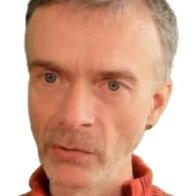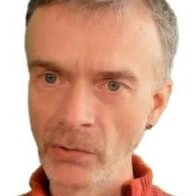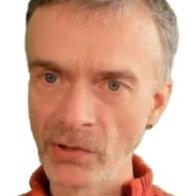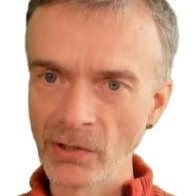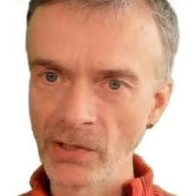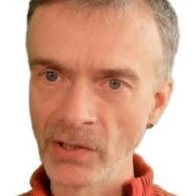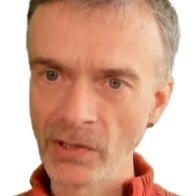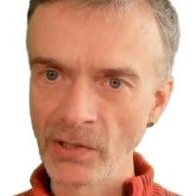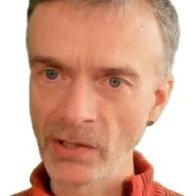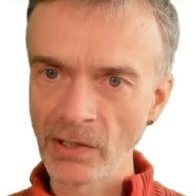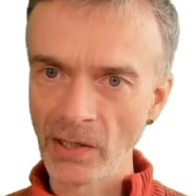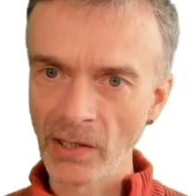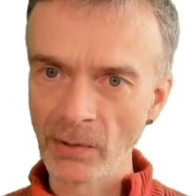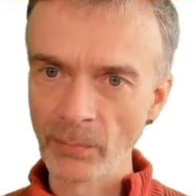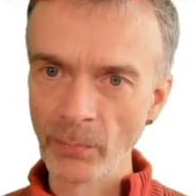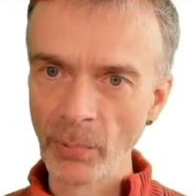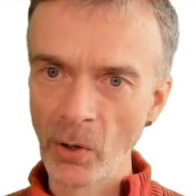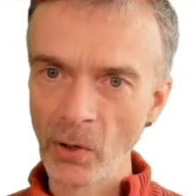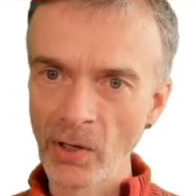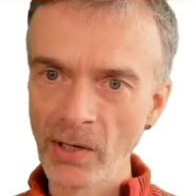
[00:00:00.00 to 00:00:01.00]

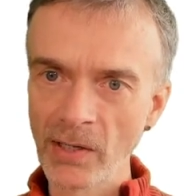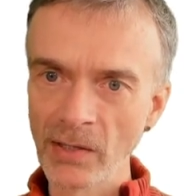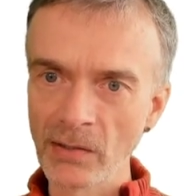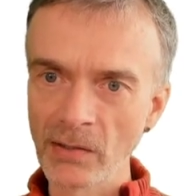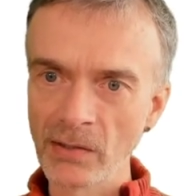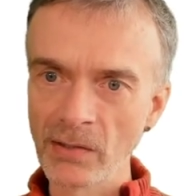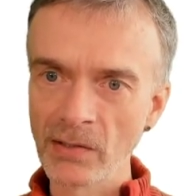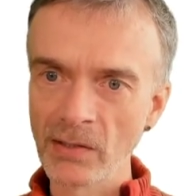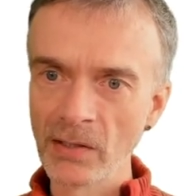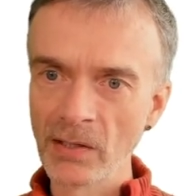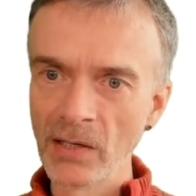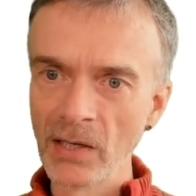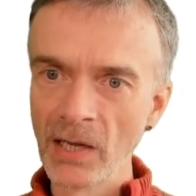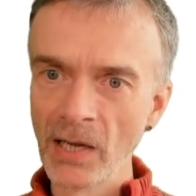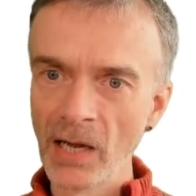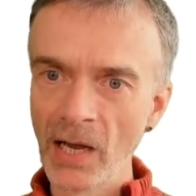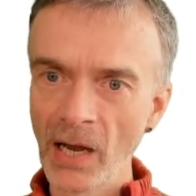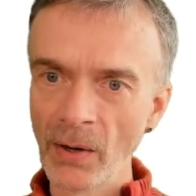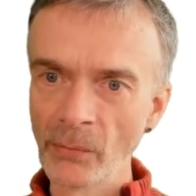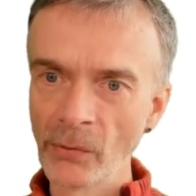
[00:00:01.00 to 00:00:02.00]
cystic pockets,
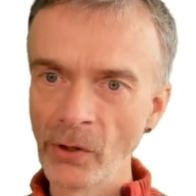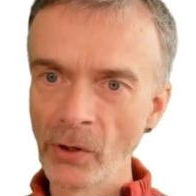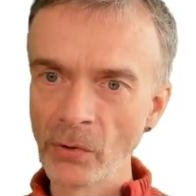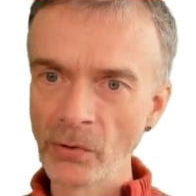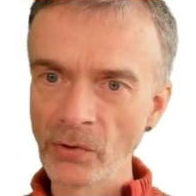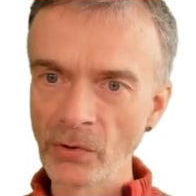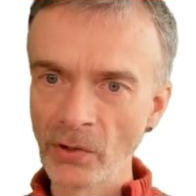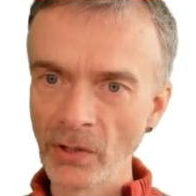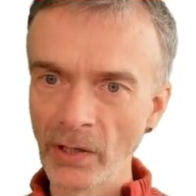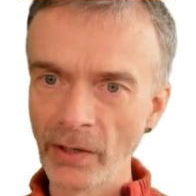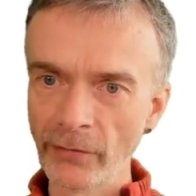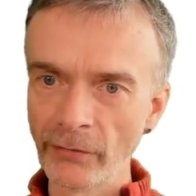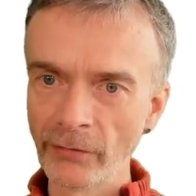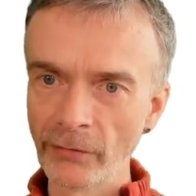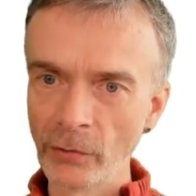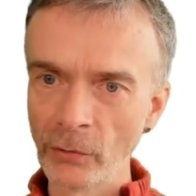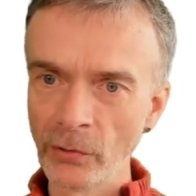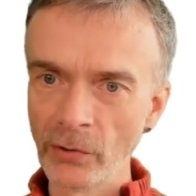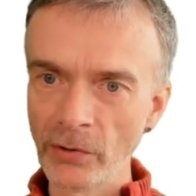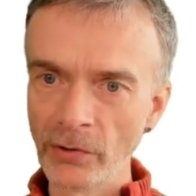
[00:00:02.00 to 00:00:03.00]
and we also get
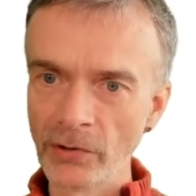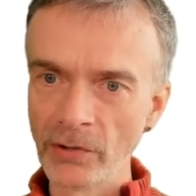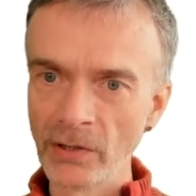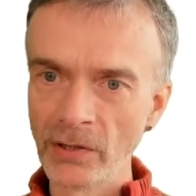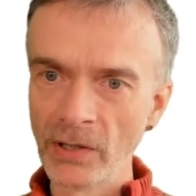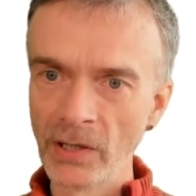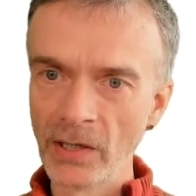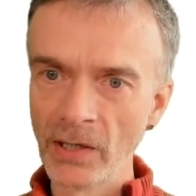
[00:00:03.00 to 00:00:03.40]
fluid,